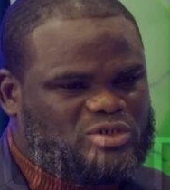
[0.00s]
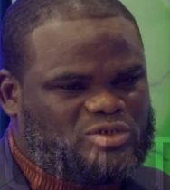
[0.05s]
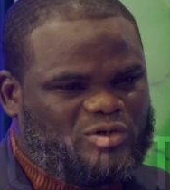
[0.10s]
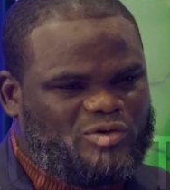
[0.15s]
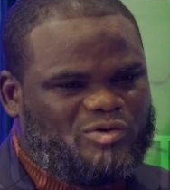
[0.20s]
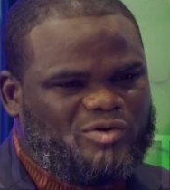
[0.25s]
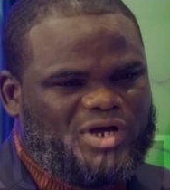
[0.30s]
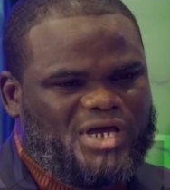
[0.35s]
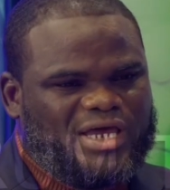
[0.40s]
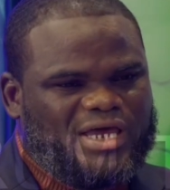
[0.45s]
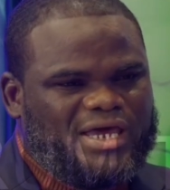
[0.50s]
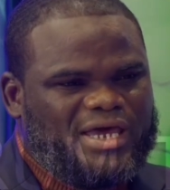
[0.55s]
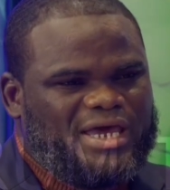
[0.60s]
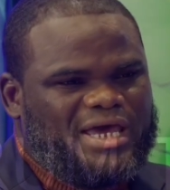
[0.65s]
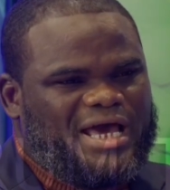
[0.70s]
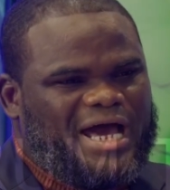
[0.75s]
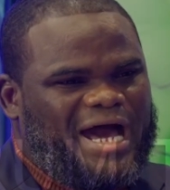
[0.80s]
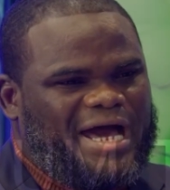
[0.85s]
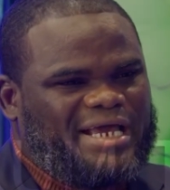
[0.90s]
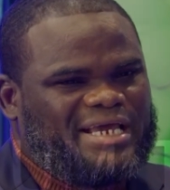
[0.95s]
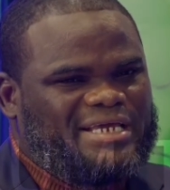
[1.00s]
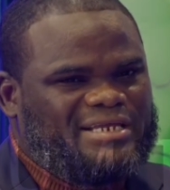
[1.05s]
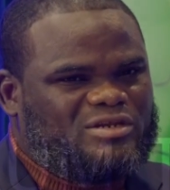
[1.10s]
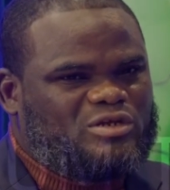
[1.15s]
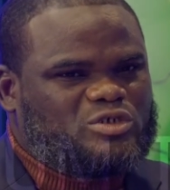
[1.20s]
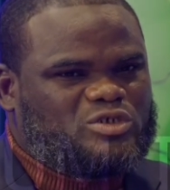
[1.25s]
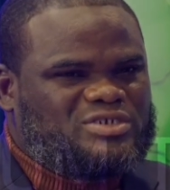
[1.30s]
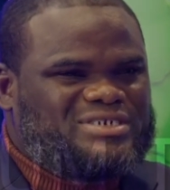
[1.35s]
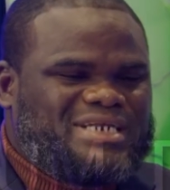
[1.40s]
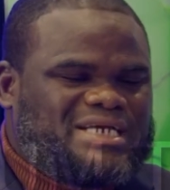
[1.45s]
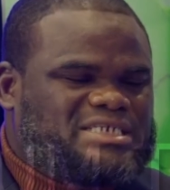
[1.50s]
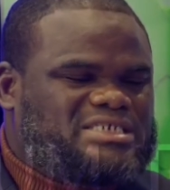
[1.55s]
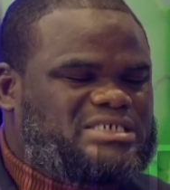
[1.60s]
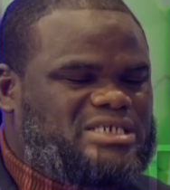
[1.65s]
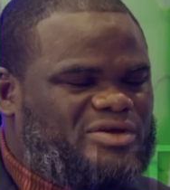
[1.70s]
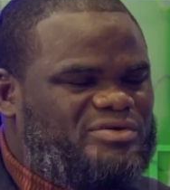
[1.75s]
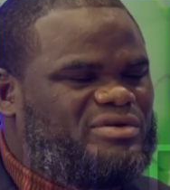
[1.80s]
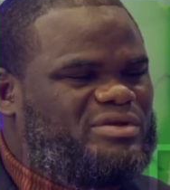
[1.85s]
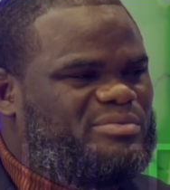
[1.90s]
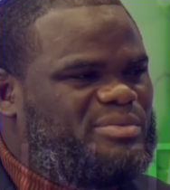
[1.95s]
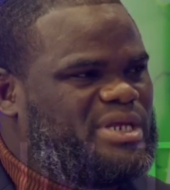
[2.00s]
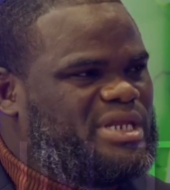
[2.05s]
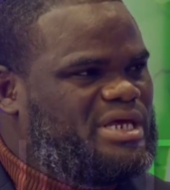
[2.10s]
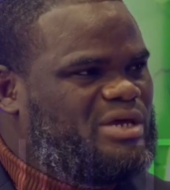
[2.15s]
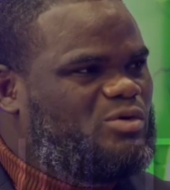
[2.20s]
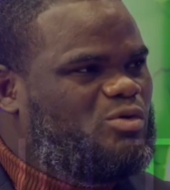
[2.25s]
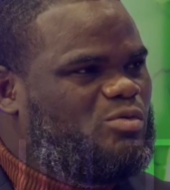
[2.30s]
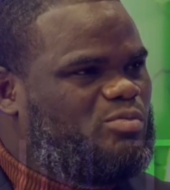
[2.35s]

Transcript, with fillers: So it doesn't necessarily mean he will